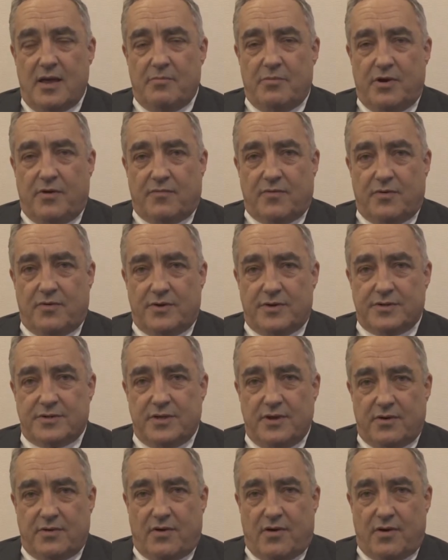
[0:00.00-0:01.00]
But of course,
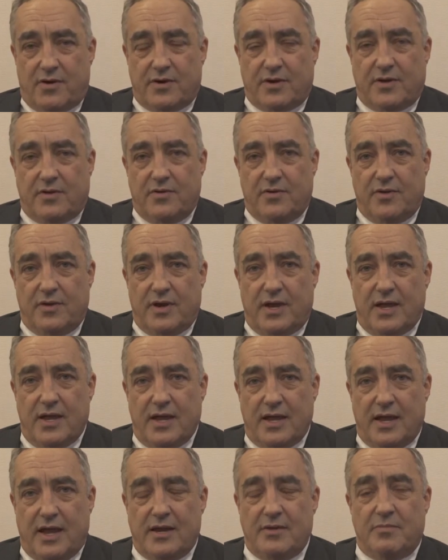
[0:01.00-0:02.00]
there aren't good
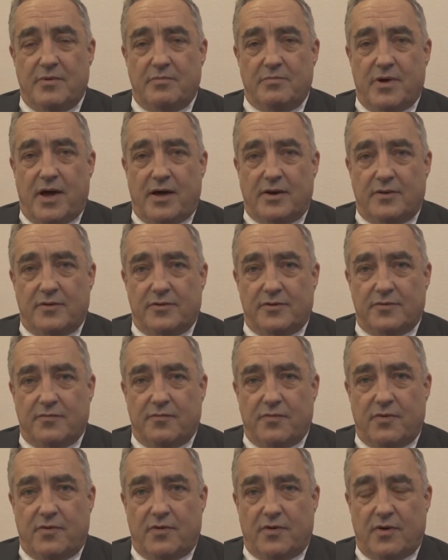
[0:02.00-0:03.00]
animal models
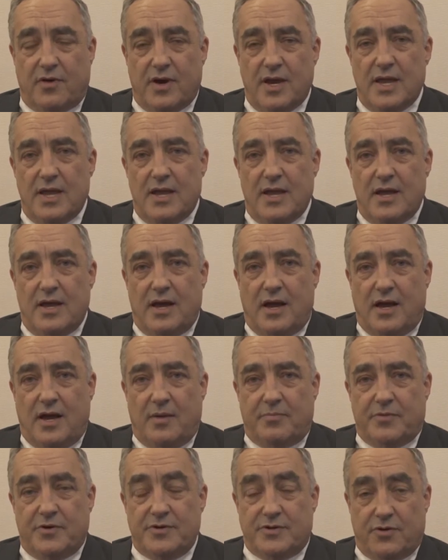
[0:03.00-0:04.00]
for
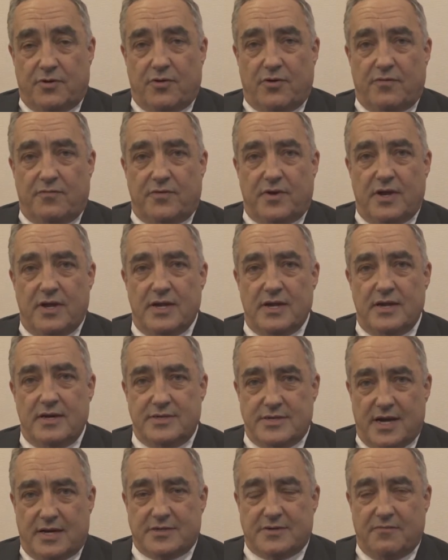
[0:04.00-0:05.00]
preserved
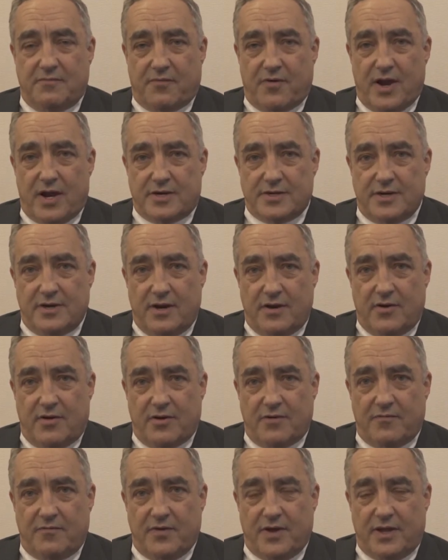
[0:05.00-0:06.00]
ejection fraction and
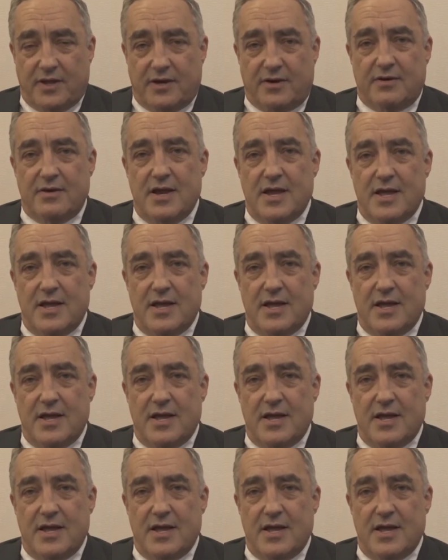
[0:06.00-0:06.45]
heart failure,